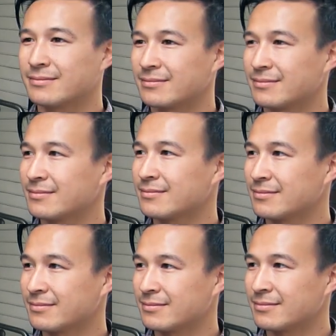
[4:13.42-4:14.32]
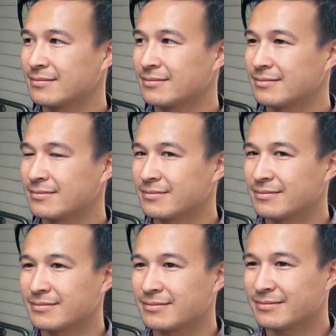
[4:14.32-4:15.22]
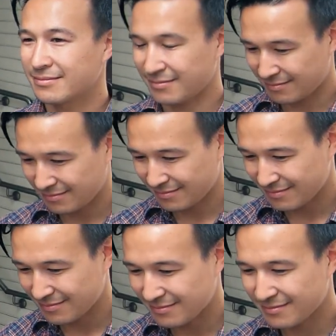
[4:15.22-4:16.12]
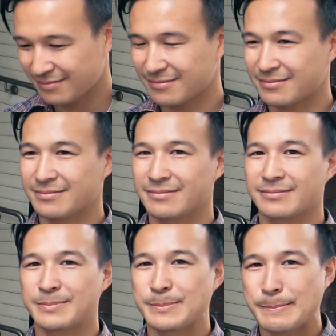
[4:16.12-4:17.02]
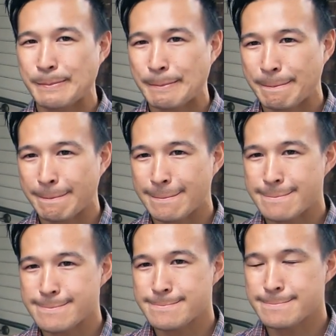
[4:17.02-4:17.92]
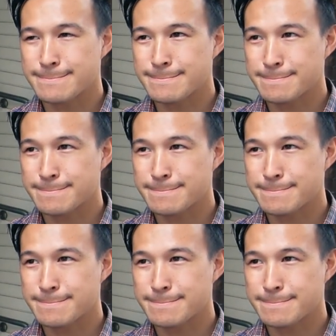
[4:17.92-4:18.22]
[no speech]